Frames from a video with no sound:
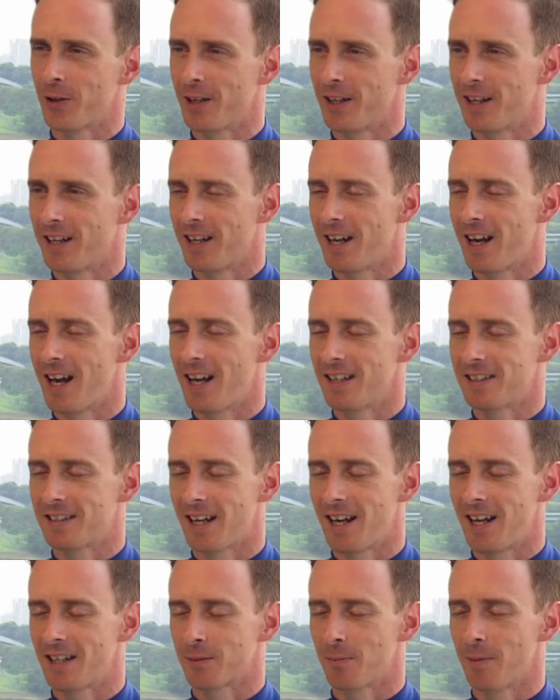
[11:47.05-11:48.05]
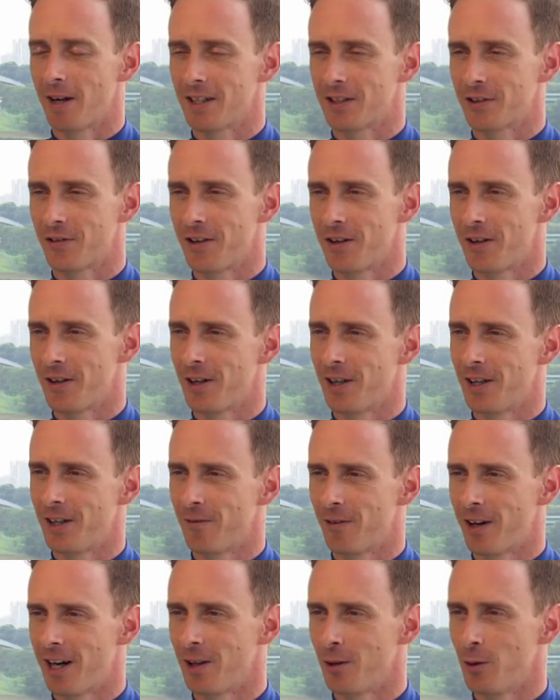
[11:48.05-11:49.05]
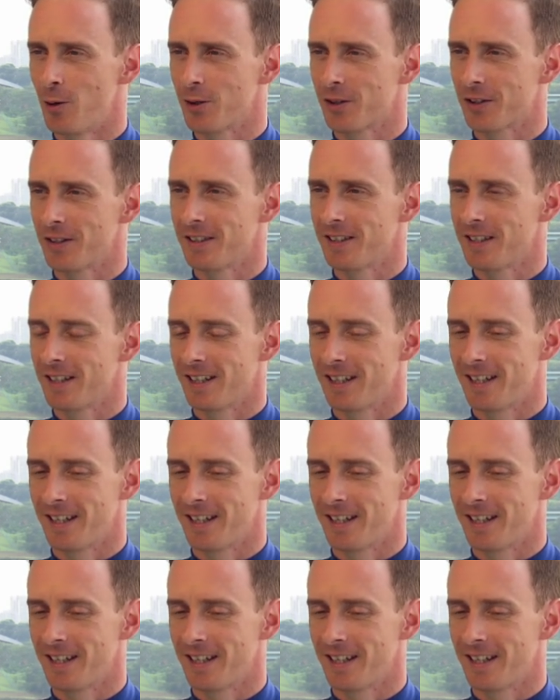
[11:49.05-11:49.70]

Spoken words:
a hard taskmaster in Ray Lawson.